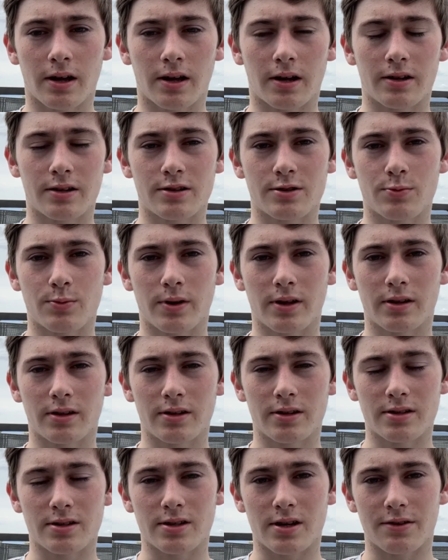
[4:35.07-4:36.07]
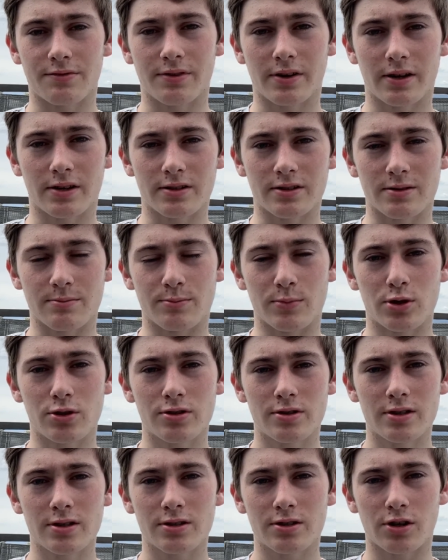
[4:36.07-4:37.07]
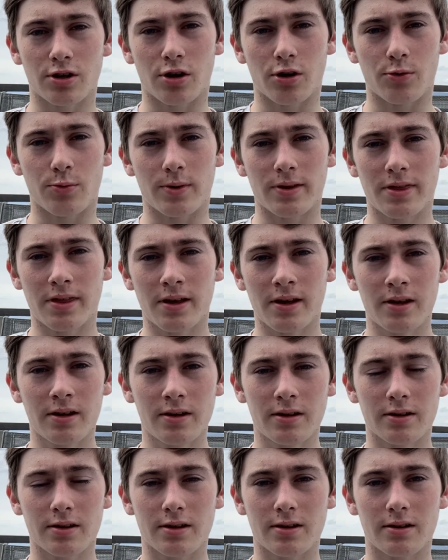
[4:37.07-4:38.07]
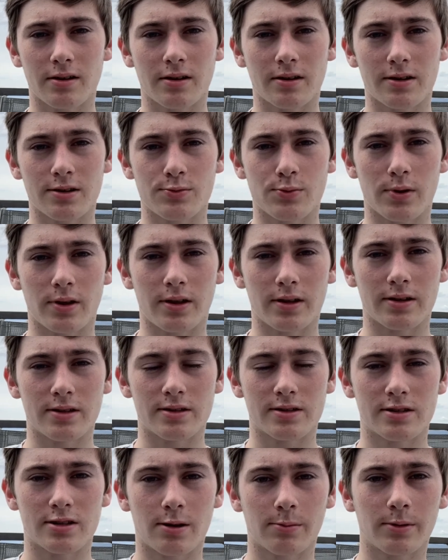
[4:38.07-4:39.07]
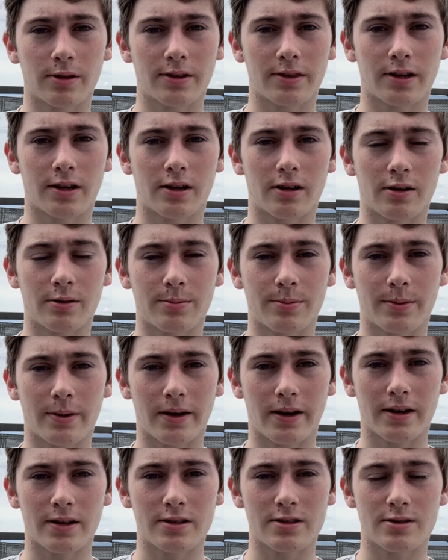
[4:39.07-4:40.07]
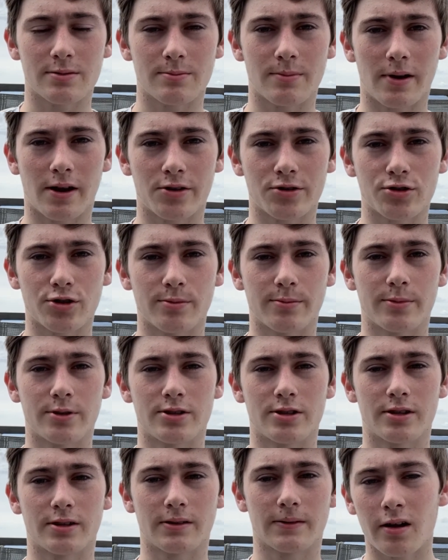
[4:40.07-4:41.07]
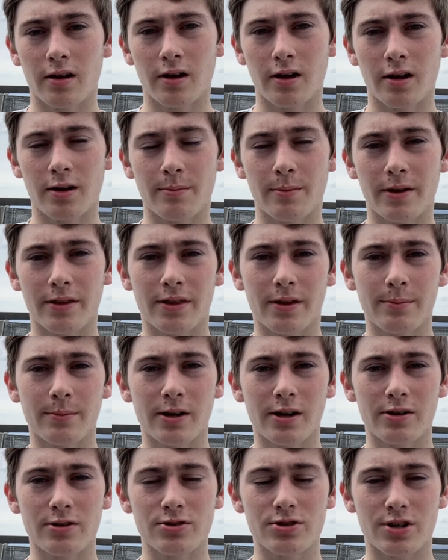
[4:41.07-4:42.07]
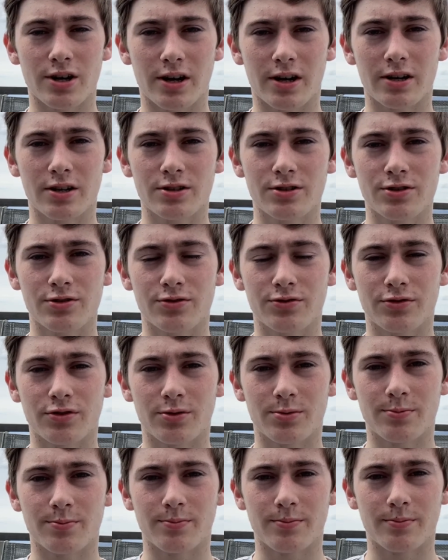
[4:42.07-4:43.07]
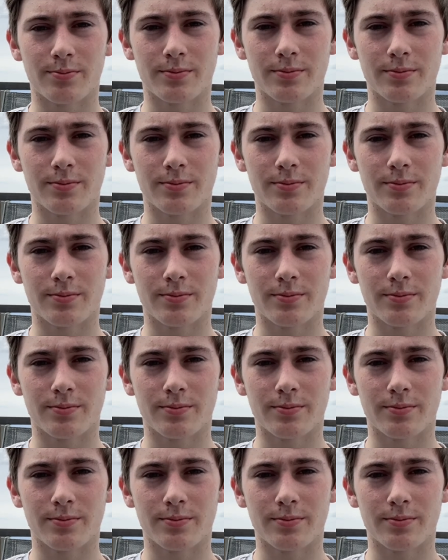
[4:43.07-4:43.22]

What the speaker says: as well as I found some music to go with that, as well as doubling that up as some outro music. My thumbnails changed from